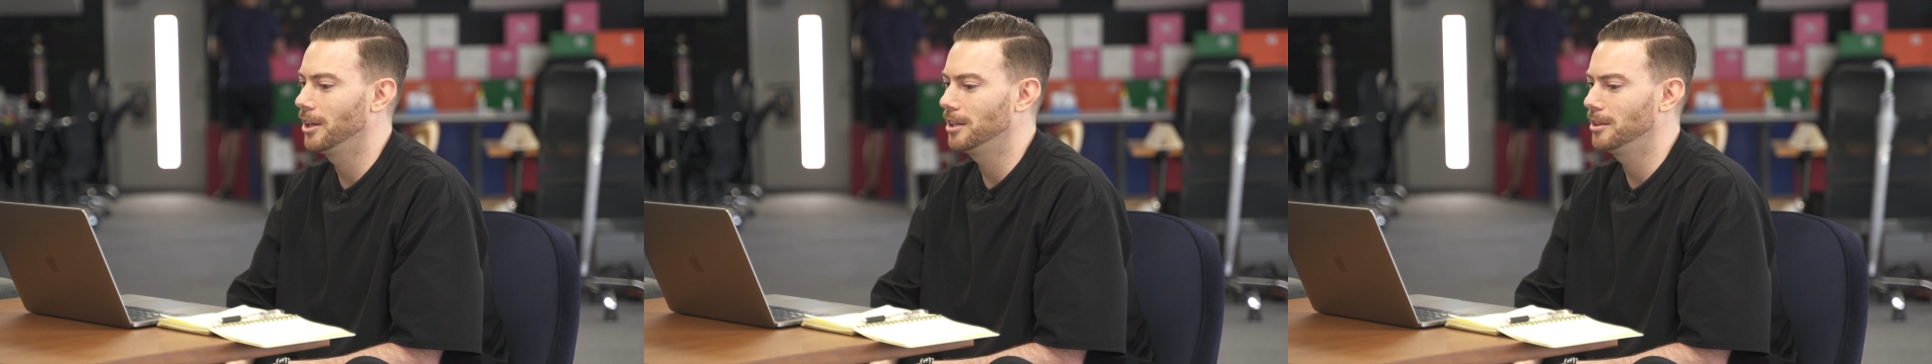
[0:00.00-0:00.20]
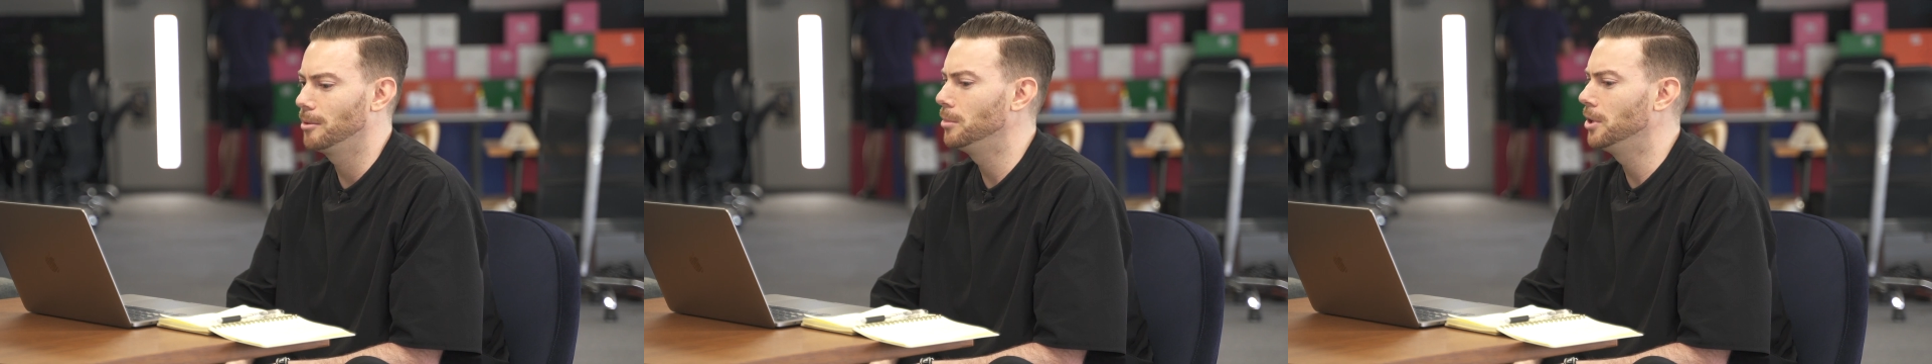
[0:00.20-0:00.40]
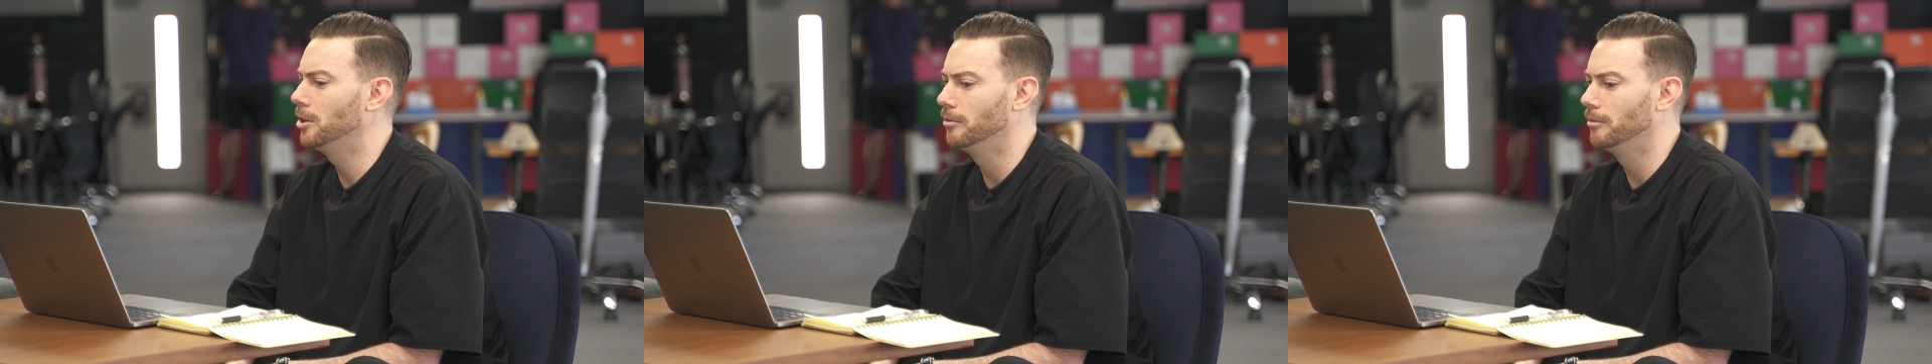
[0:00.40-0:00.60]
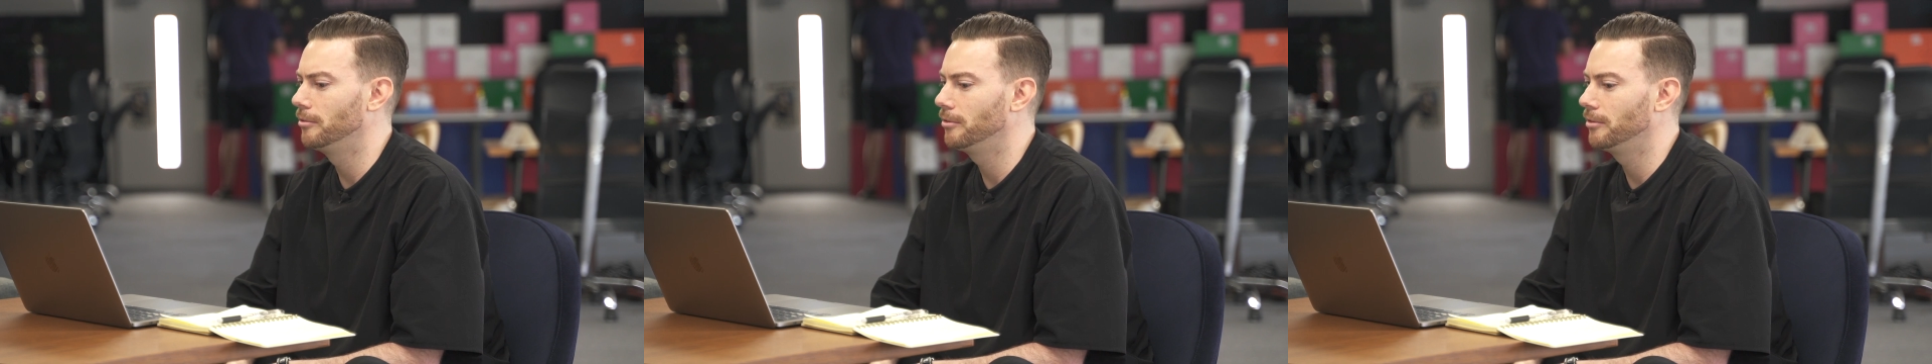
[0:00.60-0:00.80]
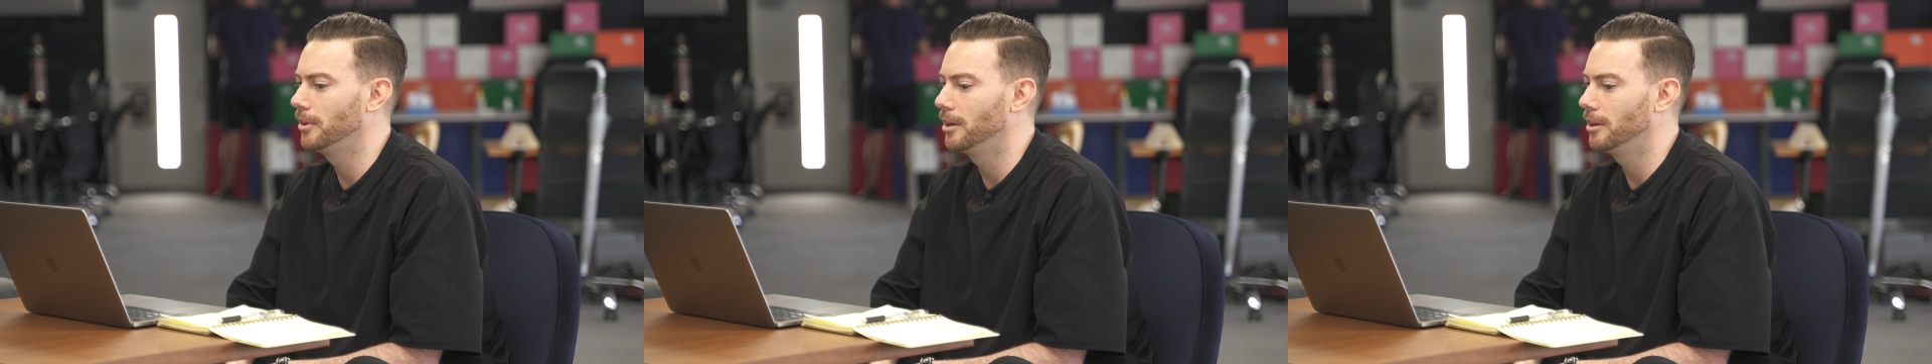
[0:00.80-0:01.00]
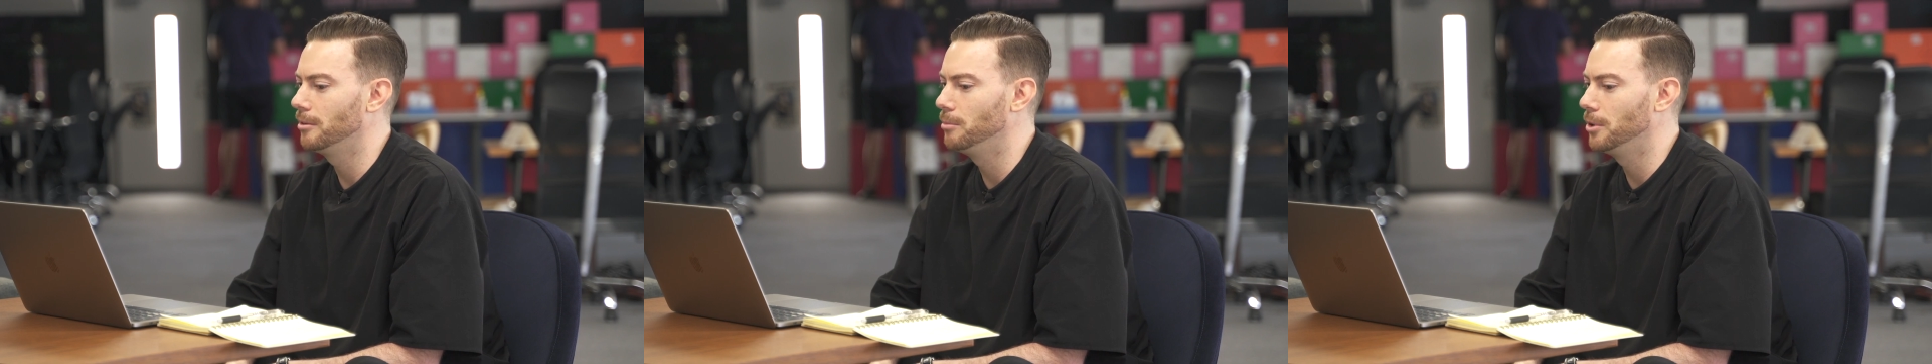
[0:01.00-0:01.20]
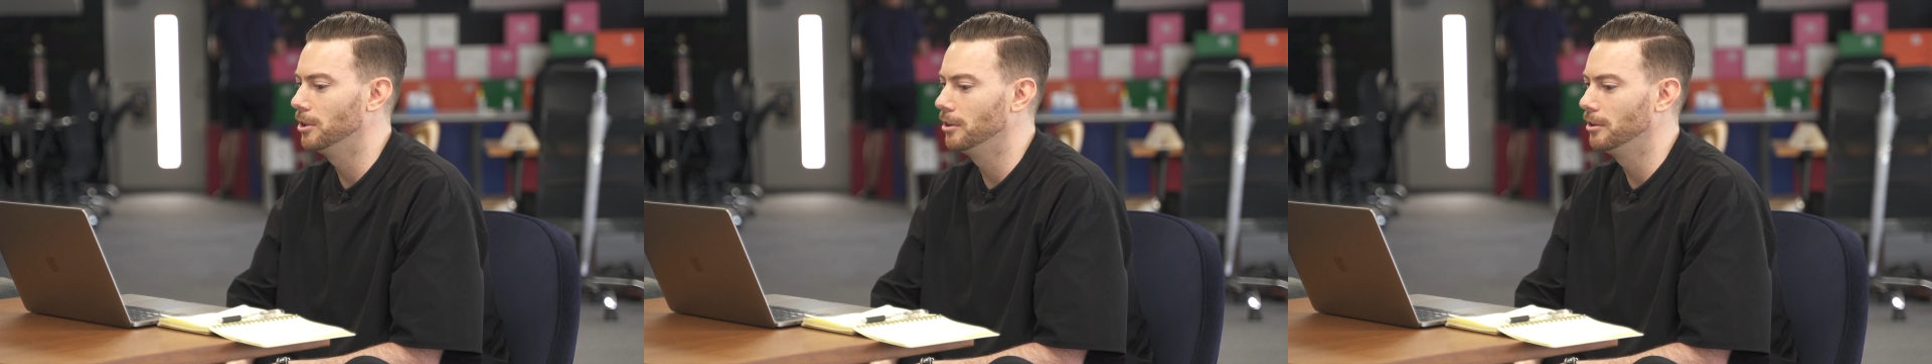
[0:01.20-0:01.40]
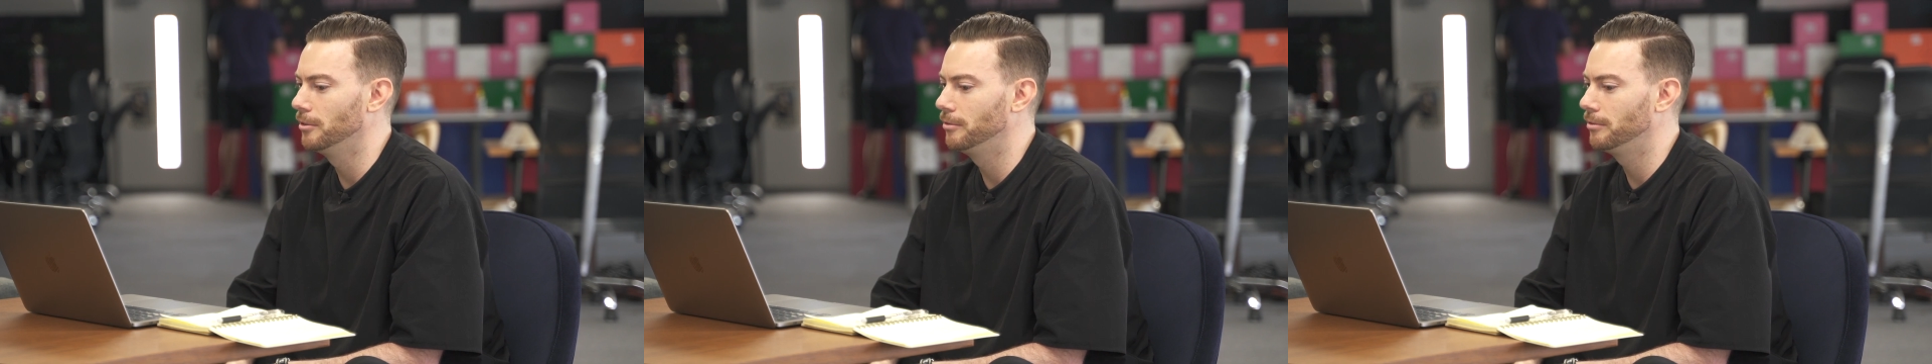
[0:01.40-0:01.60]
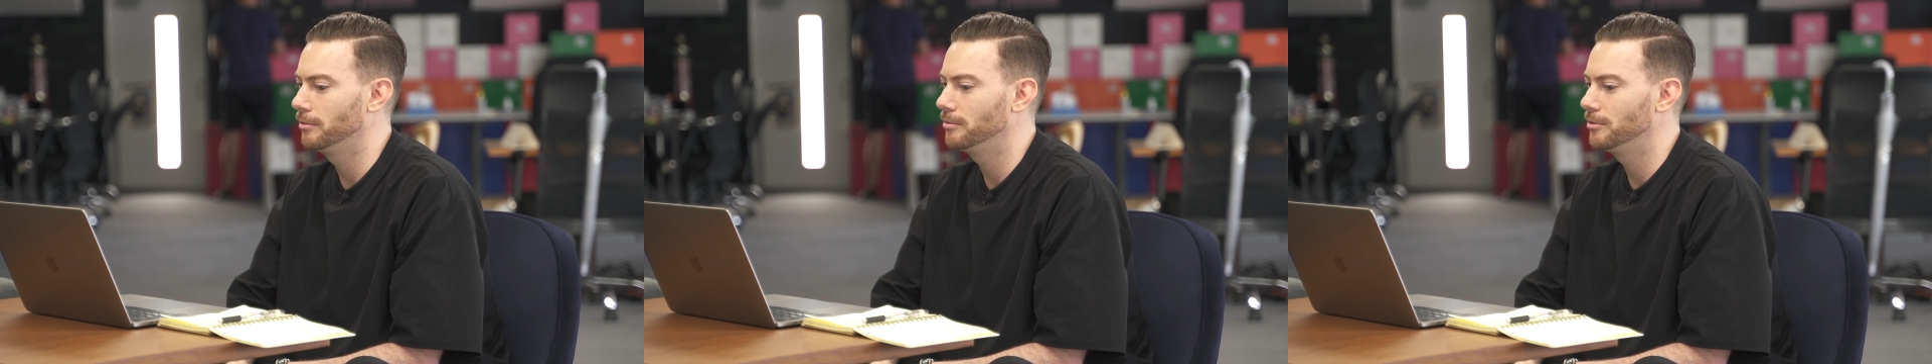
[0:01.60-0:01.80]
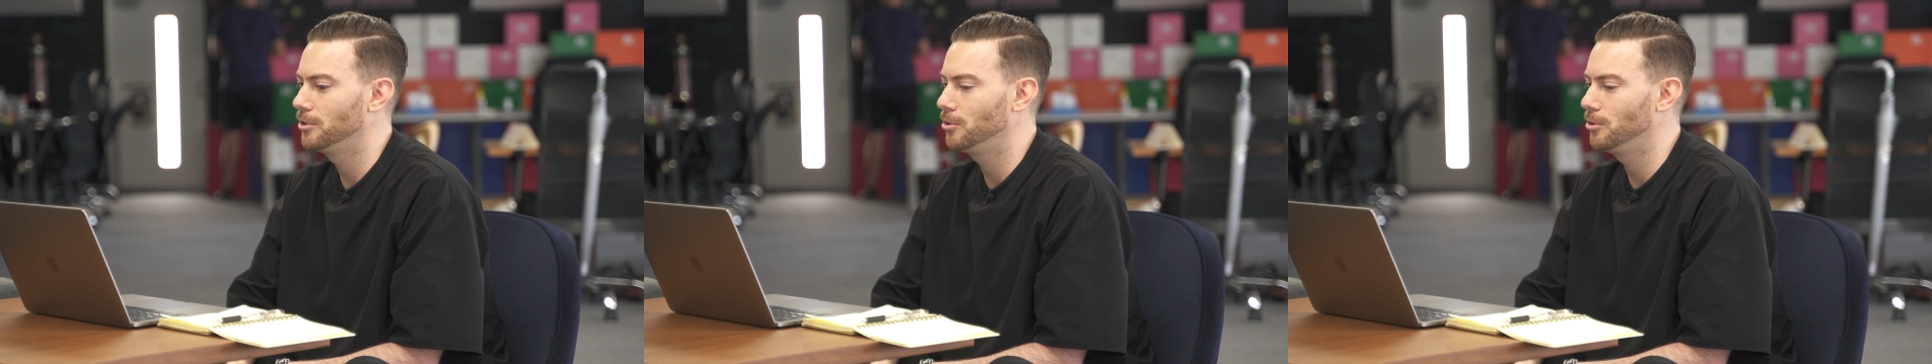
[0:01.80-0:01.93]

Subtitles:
like the middle of